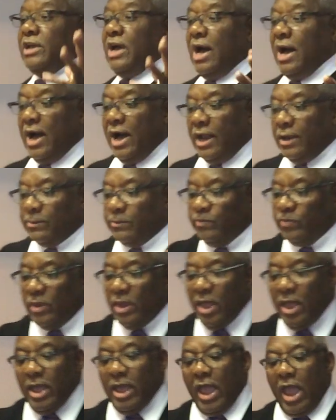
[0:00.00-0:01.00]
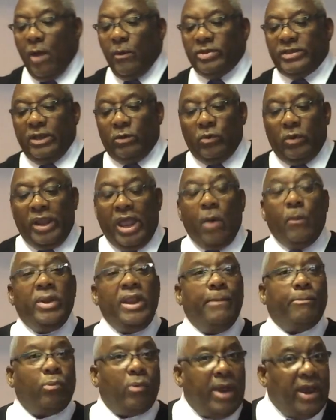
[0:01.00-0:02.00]
to God, and when
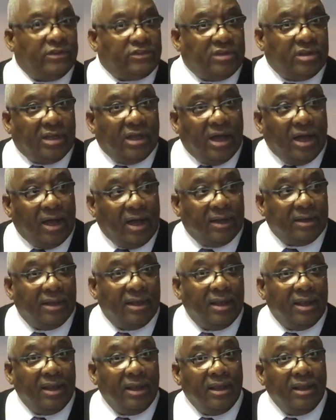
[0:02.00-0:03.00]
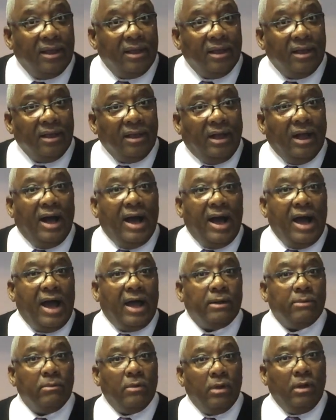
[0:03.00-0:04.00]
he prays to God,
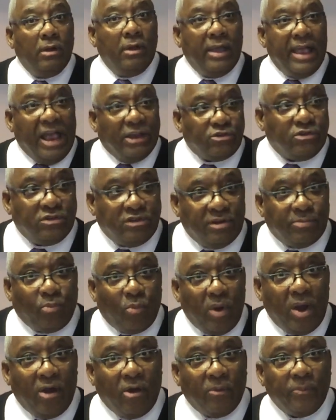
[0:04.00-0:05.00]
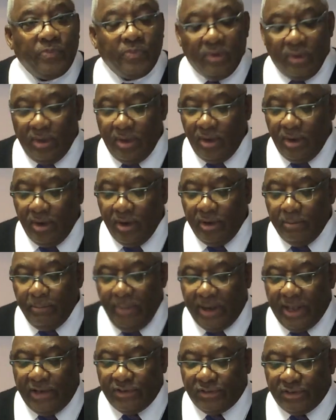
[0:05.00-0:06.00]
God answers his prayer,
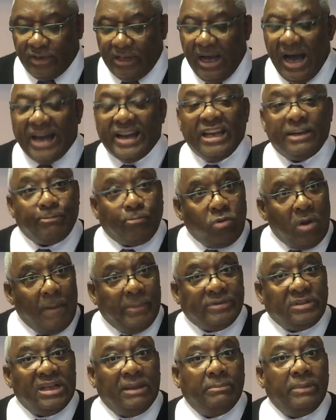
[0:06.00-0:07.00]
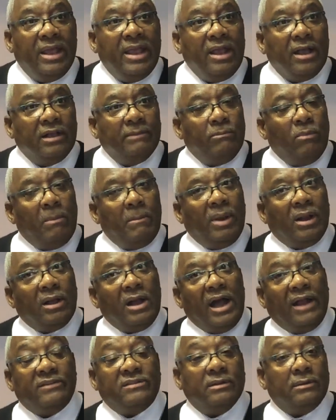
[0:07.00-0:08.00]
because God has promised them. Remember,
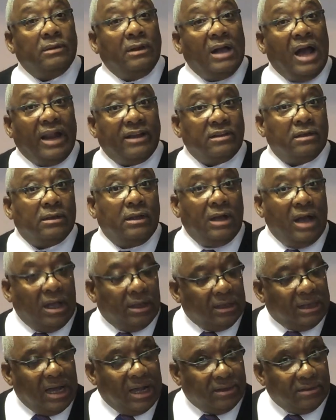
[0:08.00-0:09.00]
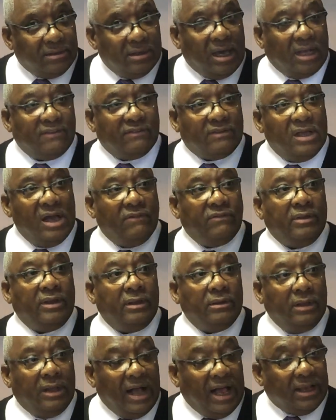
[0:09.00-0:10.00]
God's a God of covenant.
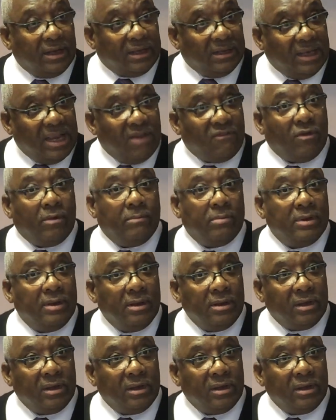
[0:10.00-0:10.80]
God never